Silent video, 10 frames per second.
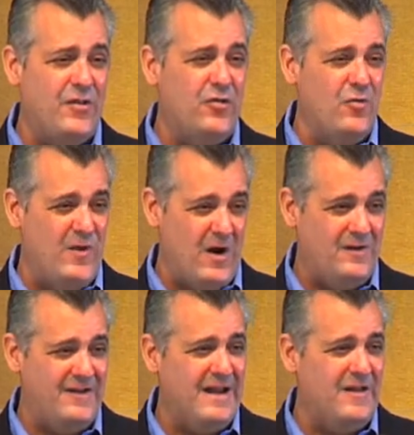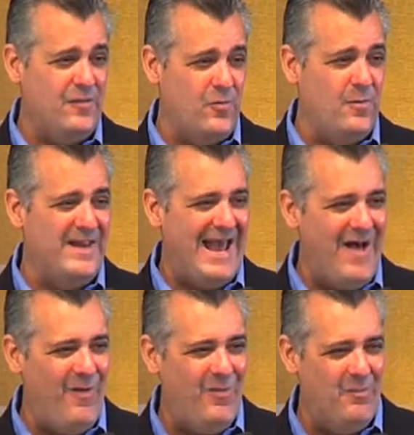through their teeth will be
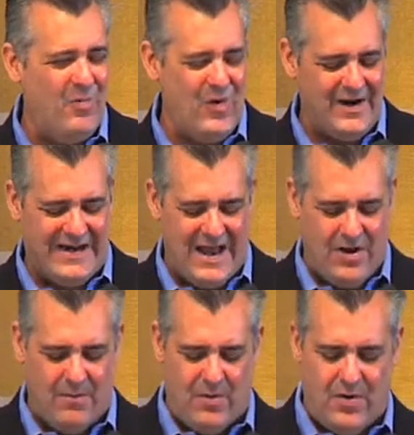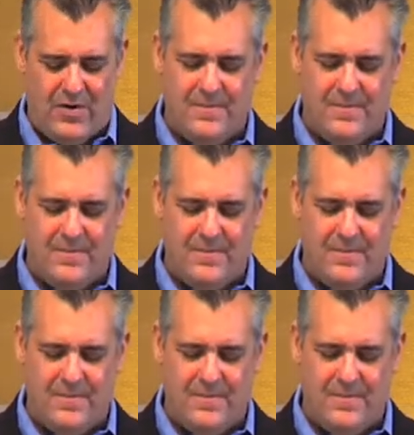held more accountable.